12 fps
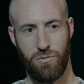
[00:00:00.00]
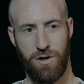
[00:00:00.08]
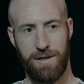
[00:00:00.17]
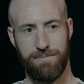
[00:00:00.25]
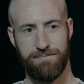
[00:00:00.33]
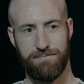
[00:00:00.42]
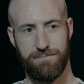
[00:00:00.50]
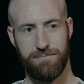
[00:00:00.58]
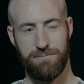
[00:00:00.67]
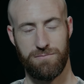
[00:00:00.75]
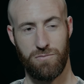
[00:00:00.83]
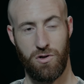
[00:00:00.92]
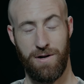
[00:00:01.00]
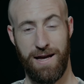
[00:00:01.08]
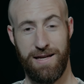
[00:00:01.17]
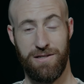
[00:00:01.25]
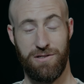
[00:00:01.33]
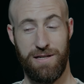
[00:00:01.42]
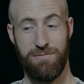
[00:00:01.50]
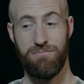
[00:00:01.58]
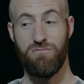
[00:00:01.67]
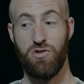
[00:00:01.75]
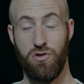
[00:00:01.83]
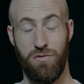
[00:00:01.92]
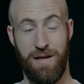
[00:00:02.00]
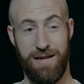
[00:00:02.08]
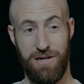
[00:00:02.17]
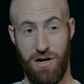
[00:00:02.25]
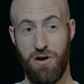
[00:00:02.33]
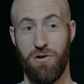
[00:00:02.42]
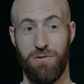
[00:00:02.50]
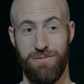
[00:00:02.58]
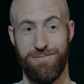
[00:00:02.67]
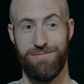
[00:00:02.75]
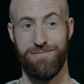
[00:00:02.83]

Right. Well, and do they know?